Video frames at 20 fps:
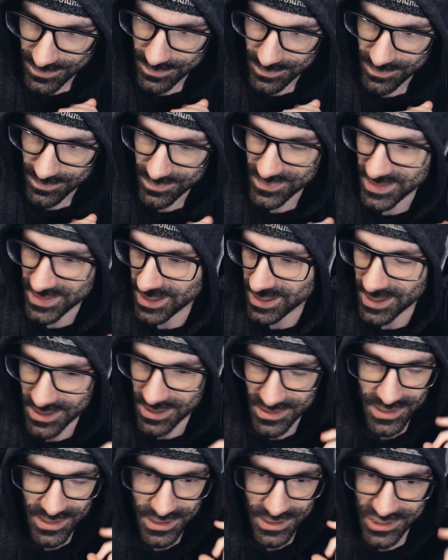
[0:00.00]
that kind of
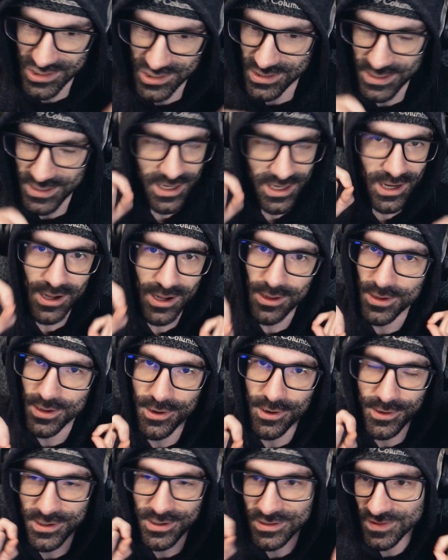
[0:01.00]
touched like all
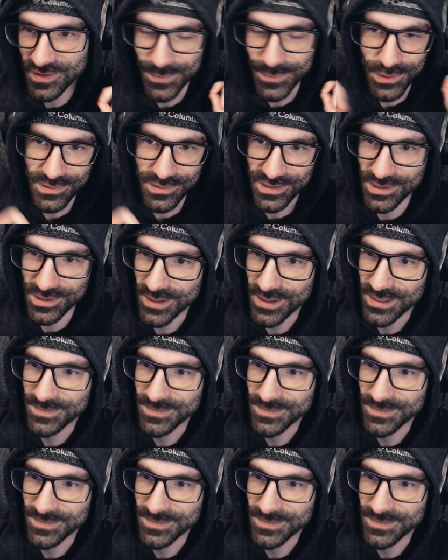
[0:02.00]
areas of music, right?